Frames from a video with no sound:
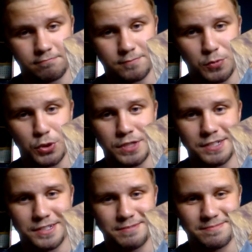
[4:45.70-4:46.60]
Pretty
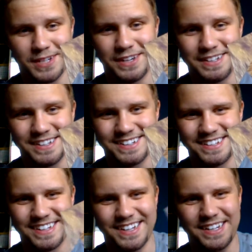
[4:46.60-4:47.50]
easy.
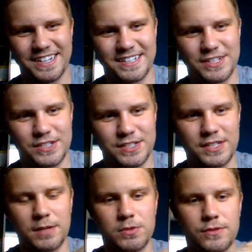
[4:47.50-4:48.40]
Just a
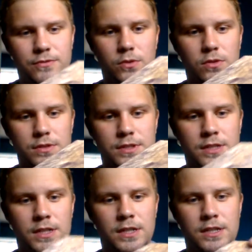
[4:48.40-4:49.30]
couple of folds.
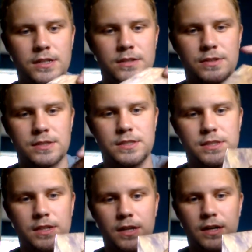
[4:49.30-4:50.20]
You can see
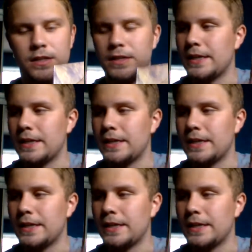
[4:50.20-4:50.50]
there.